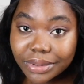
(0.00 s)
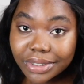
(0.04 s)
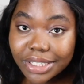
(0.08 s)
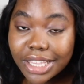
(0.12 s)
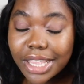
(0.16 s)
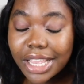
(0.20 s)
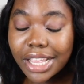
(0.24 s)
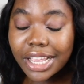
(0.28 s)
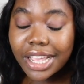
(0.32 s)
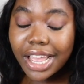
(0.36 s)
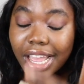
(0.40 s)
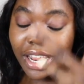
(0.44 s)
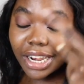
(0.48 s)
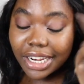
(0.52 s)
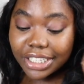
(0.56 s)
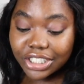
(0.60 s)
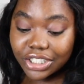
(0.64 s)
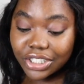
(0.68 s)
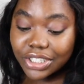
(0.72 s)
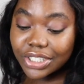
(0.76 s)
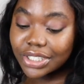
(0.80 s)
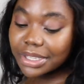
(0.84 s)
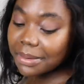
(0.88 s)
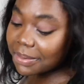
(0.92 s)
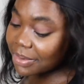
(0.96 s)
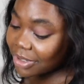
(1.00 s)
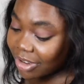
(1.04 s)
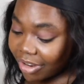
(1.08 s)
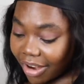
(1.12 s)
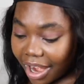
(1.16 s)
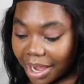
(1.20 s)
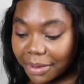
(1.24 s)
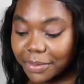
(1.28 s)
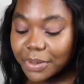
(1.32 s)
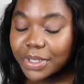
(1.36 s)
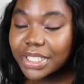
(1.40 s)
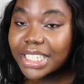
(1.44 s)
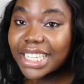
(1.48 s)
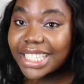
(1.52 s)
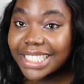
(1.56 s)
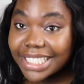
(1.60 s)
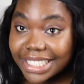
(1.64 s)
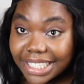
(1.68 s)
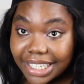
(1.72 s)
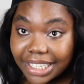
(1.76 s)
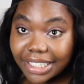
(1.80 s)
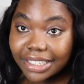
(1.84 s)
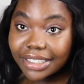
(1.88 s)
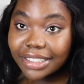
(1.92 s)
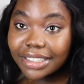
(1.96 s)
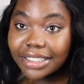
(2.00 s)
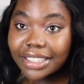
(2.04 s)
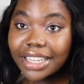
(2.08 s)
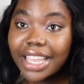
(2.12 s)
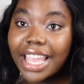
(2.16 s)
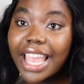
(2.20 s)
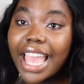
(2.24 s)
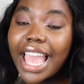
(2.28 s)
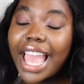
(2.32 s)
You gotta just subscribe to the team